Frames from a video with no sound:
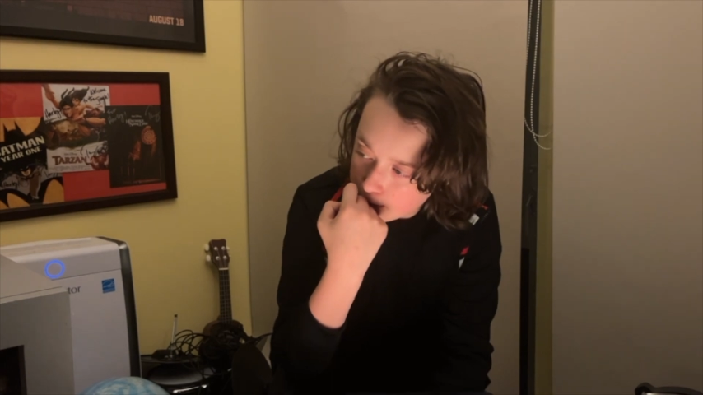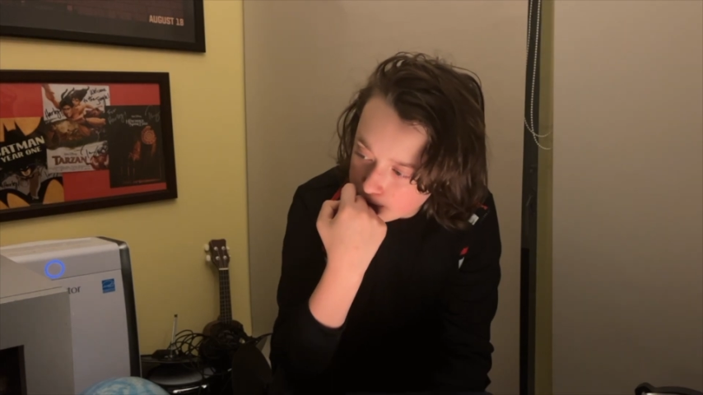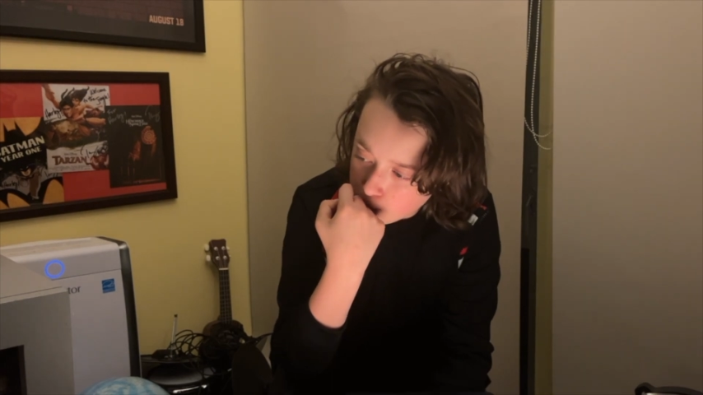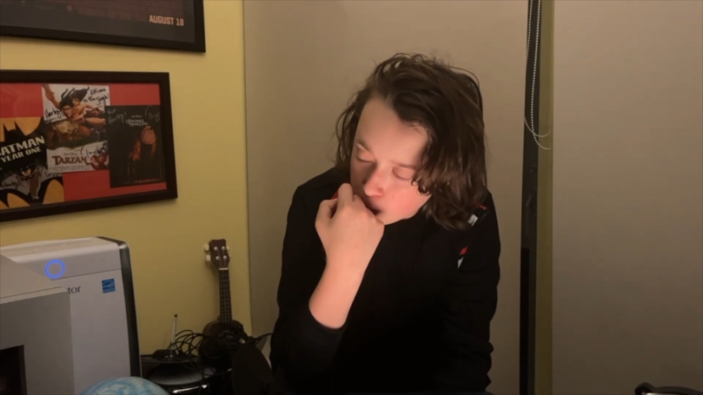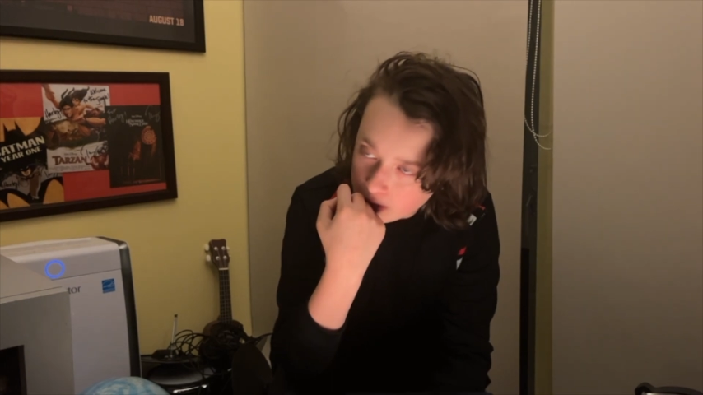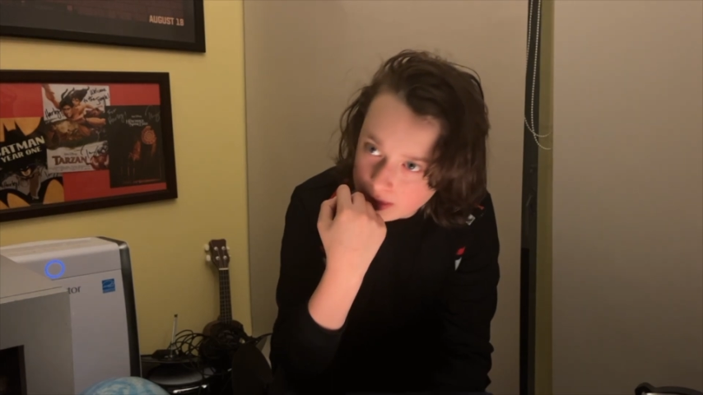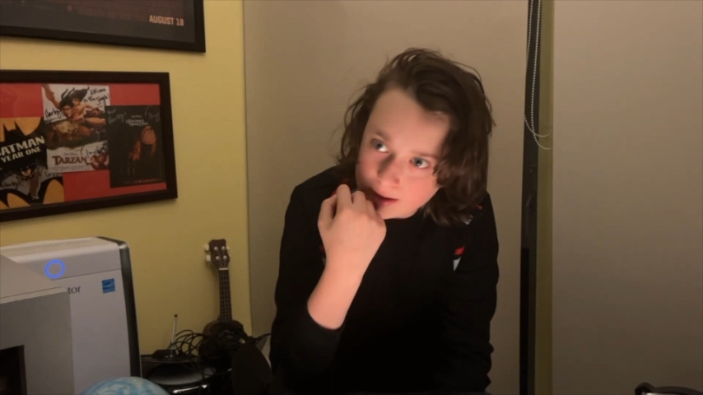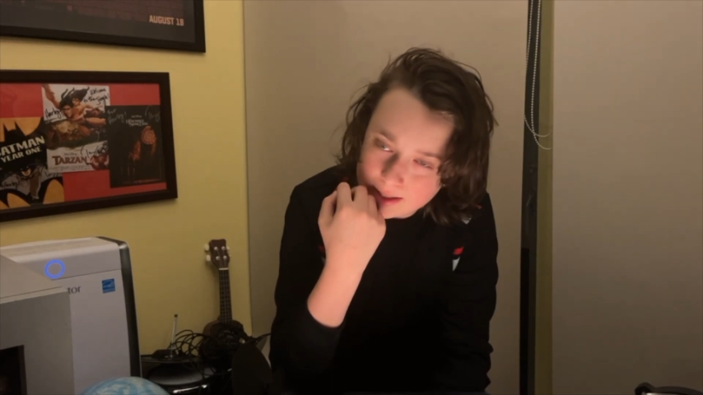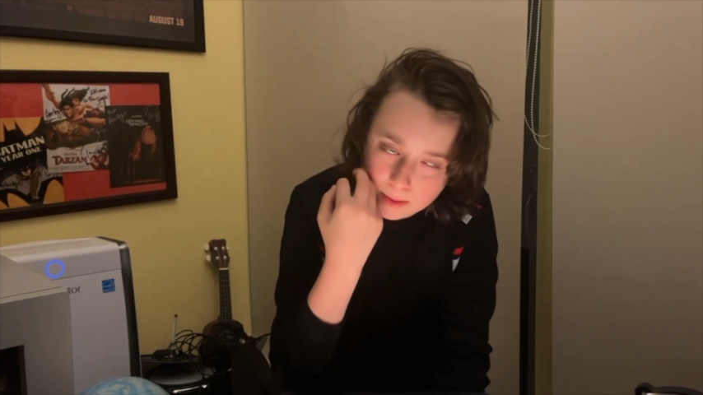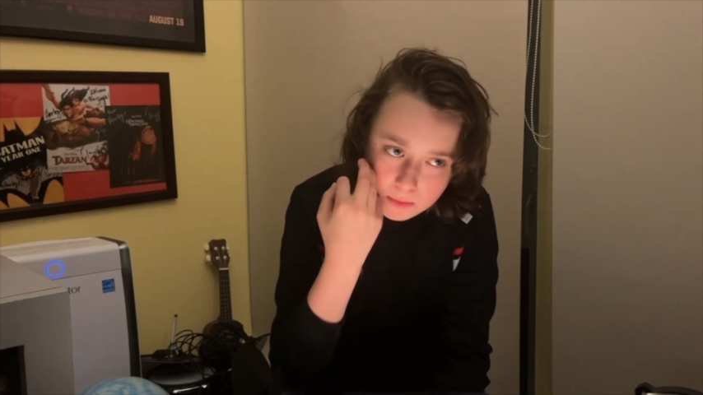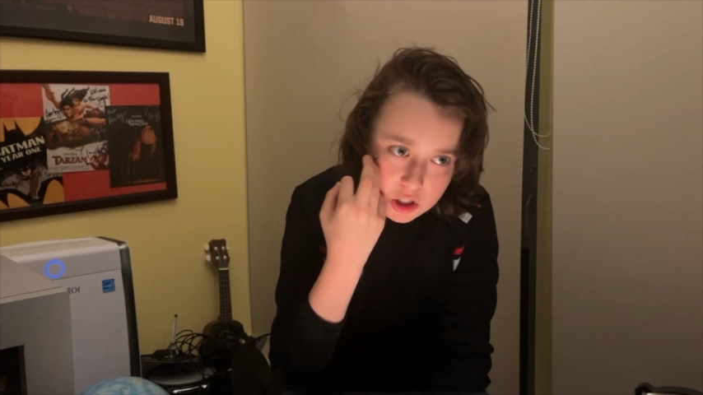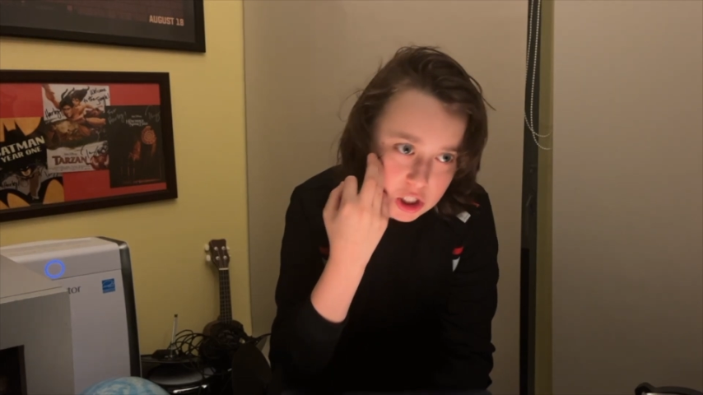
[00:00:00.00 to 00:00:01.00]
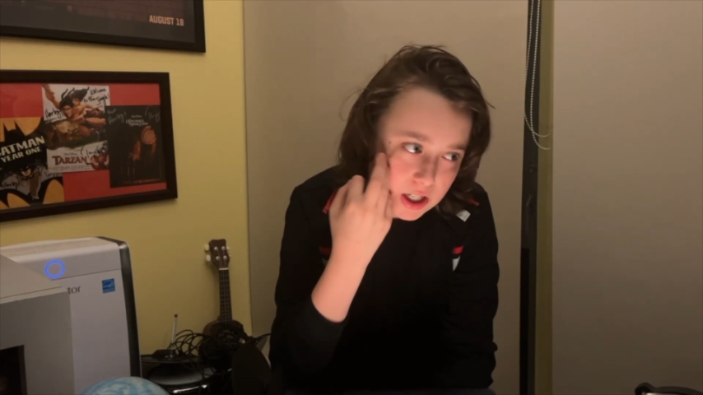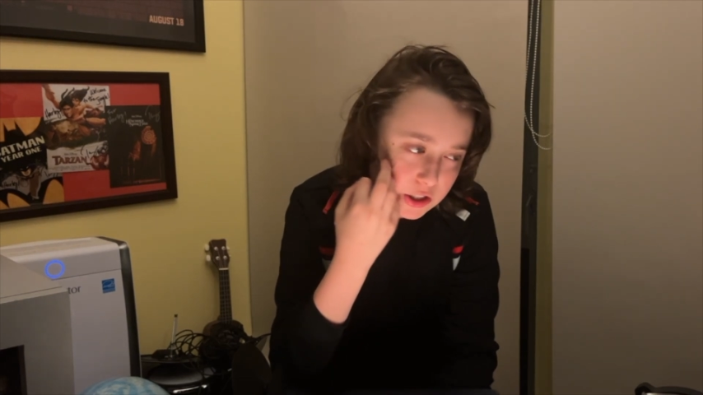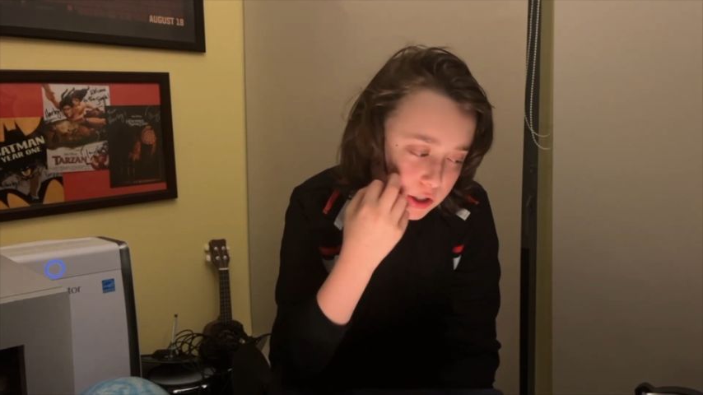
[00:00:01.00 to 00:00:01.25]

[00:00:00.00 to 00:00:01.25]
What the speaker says: Poor Things, it was just such